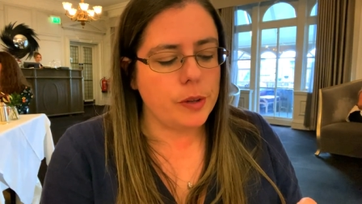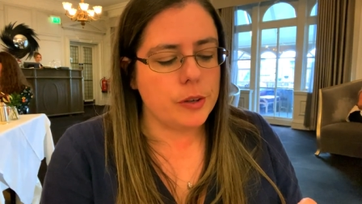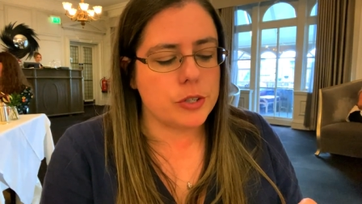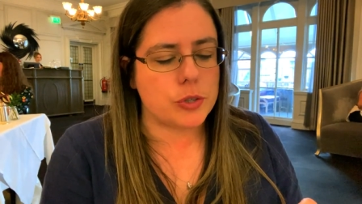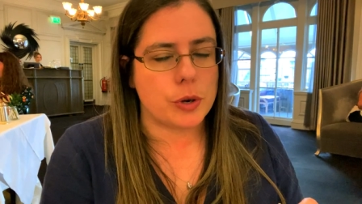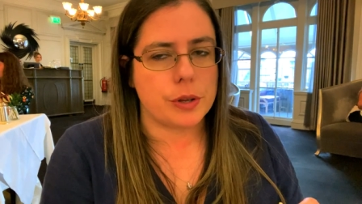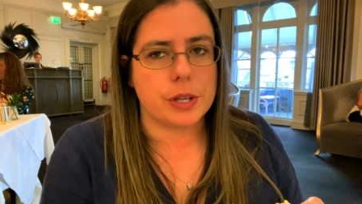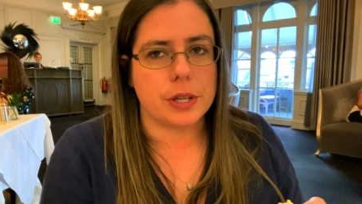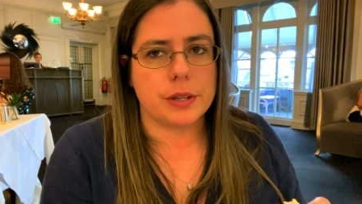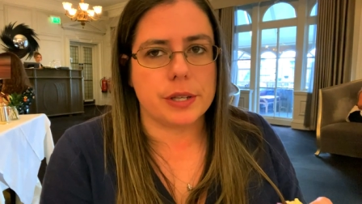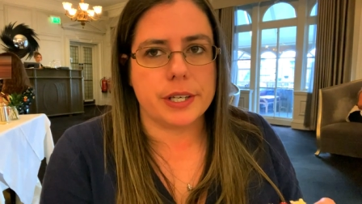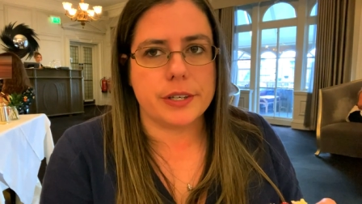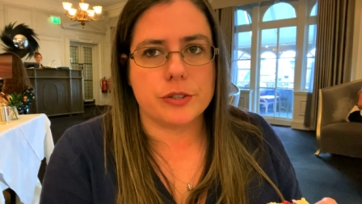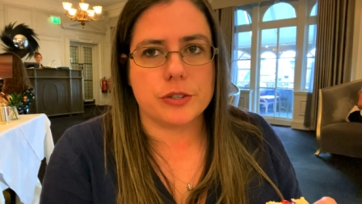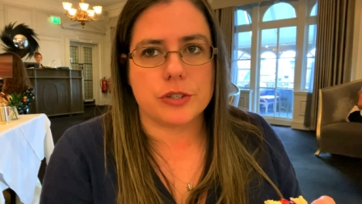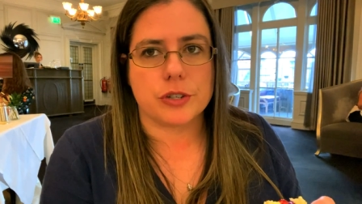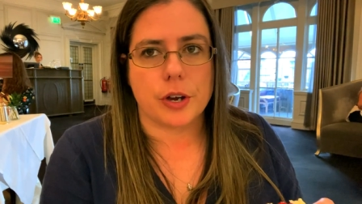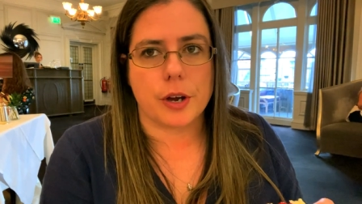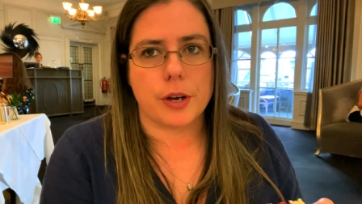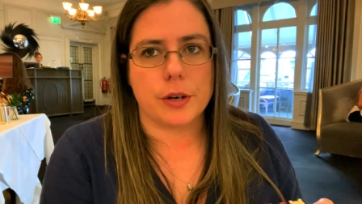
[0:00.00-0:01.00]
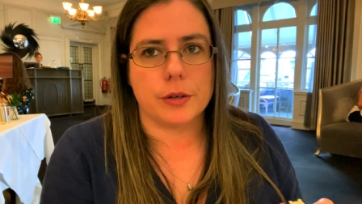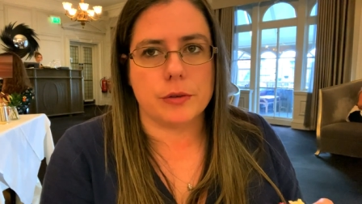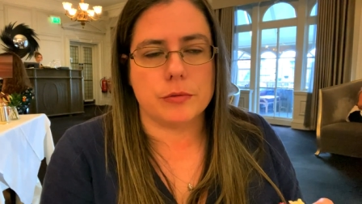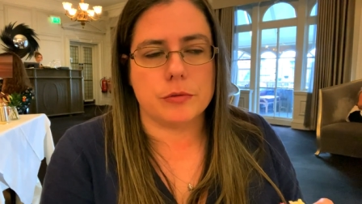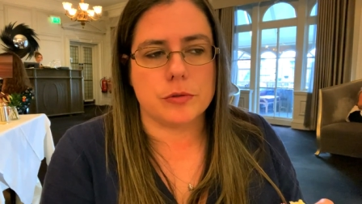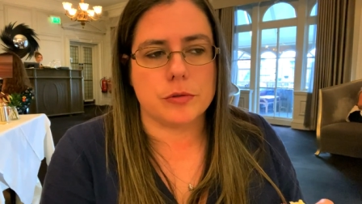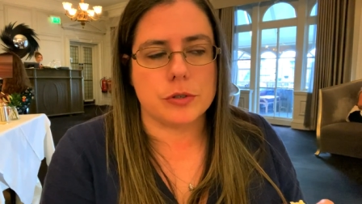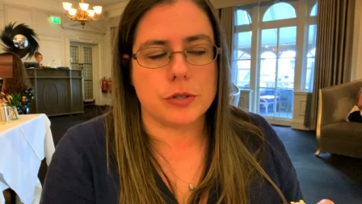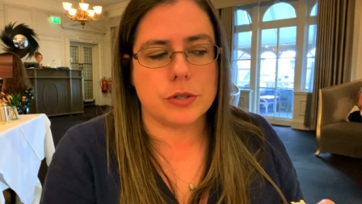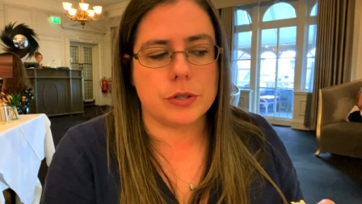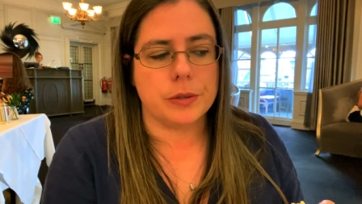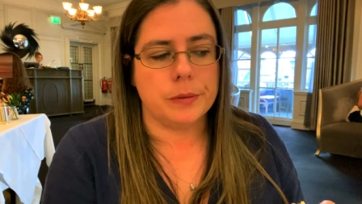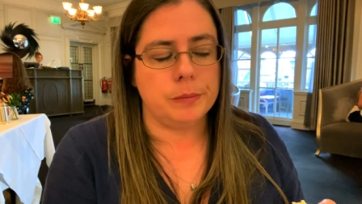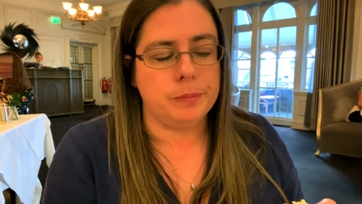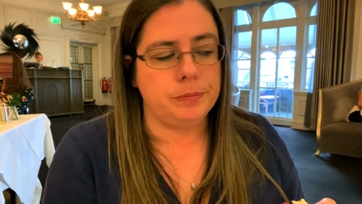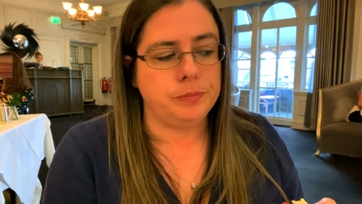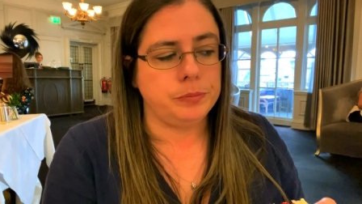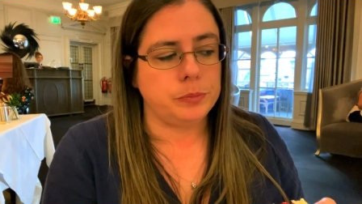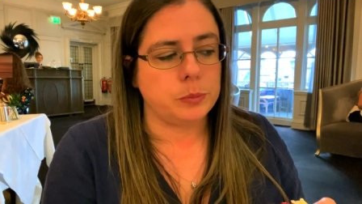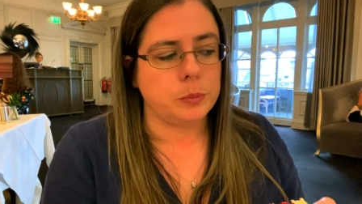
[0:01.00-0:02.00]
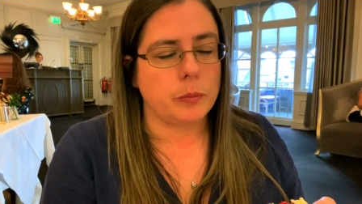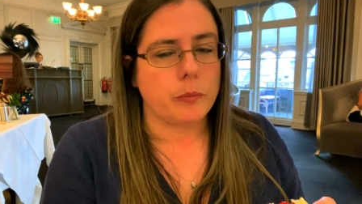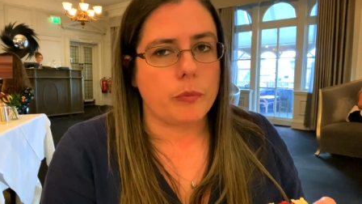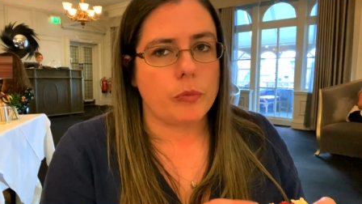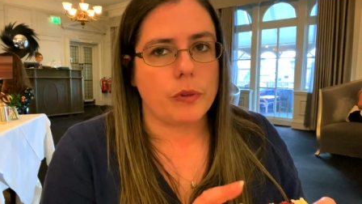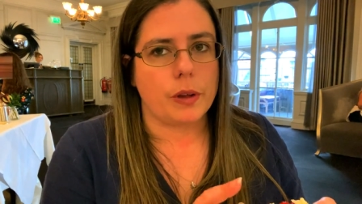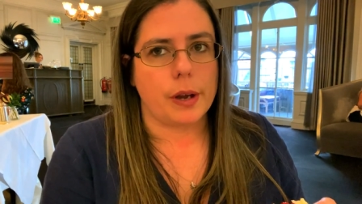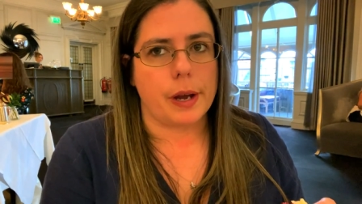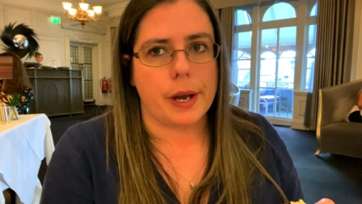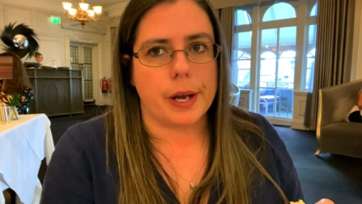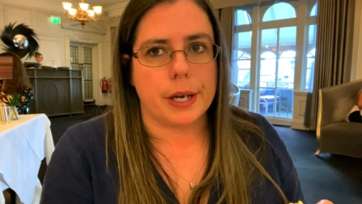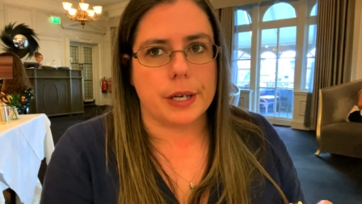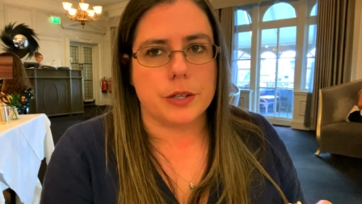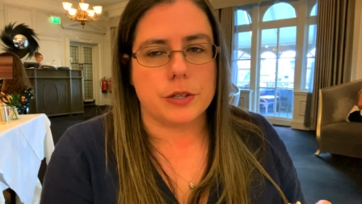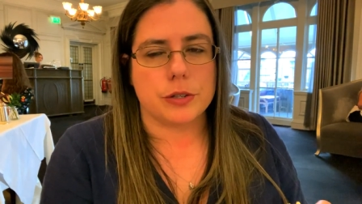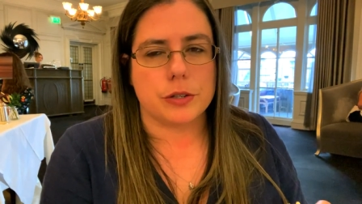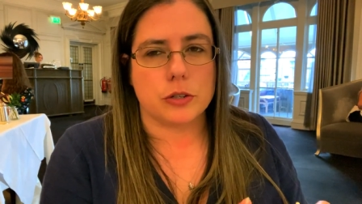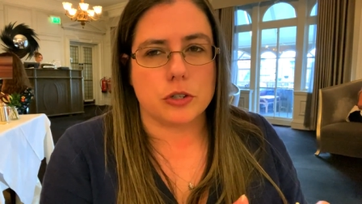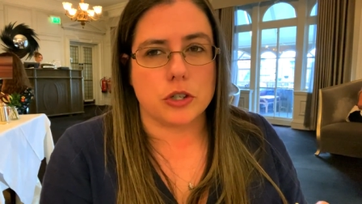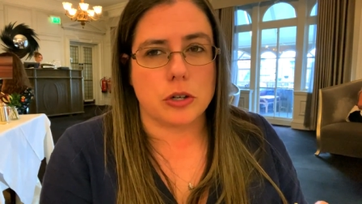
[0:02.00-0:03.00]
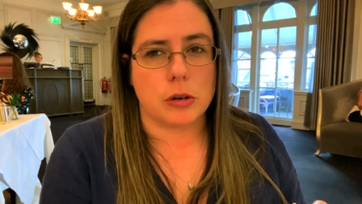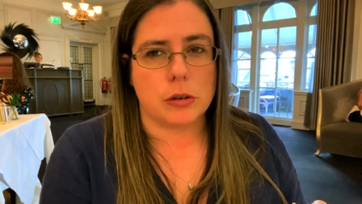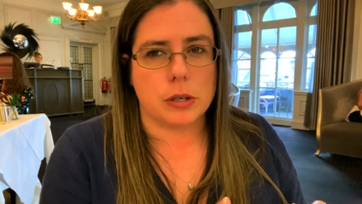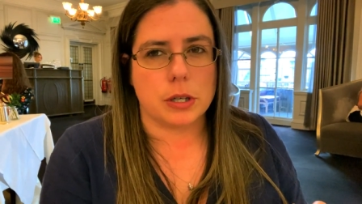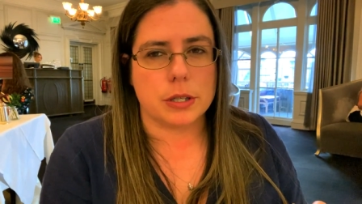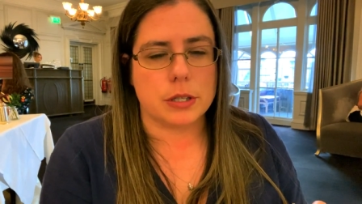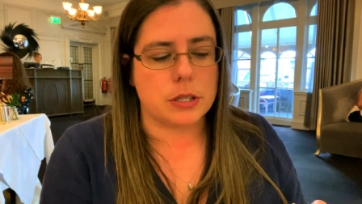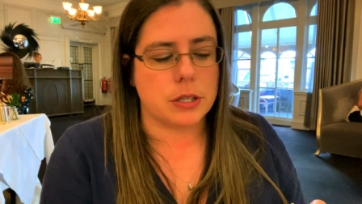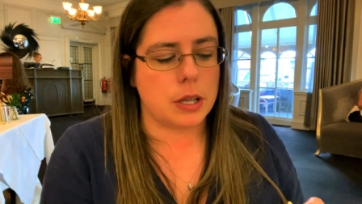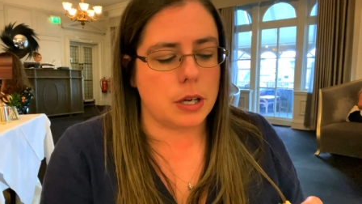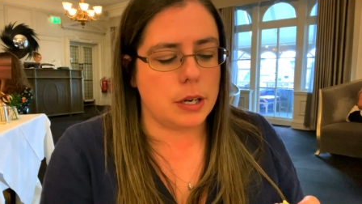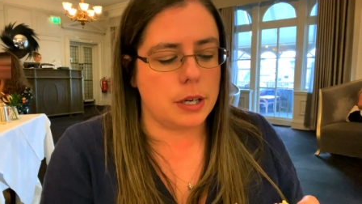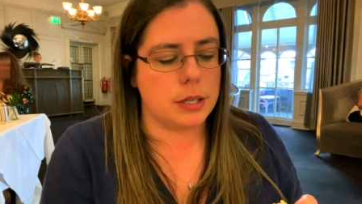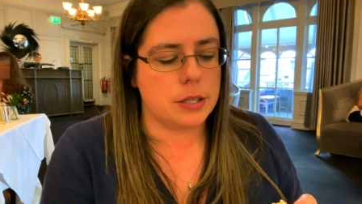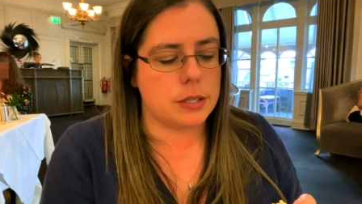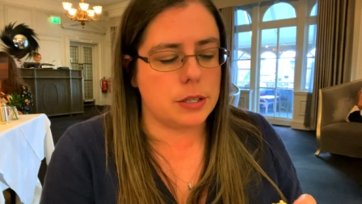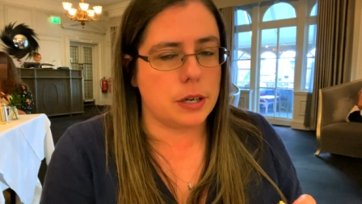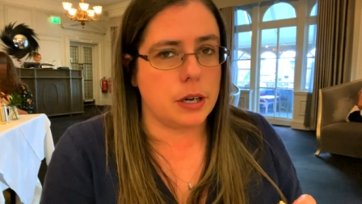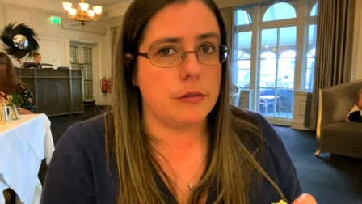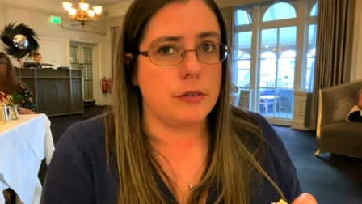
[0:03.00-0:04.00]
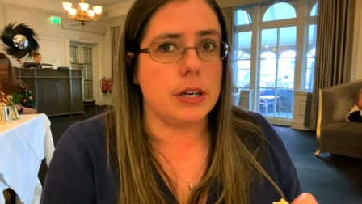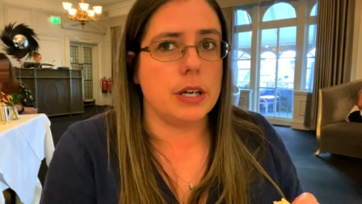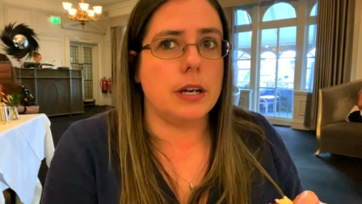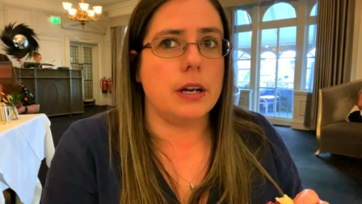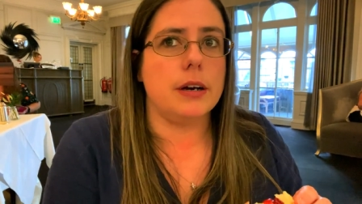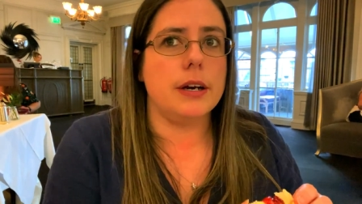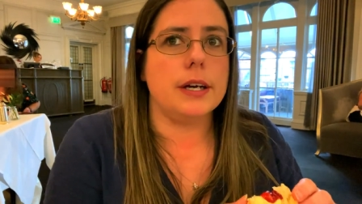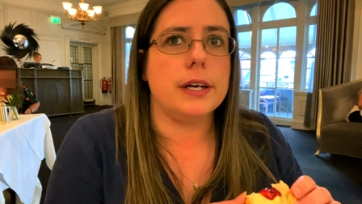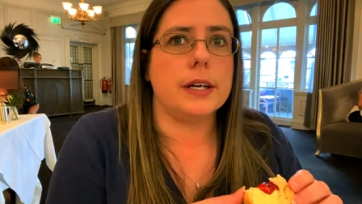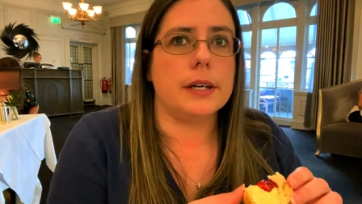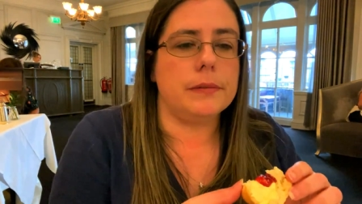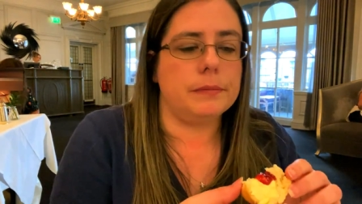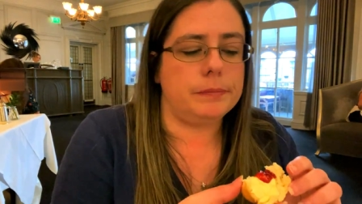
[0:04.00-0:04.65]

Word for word: So I think these scones and the chocolate slice I really like.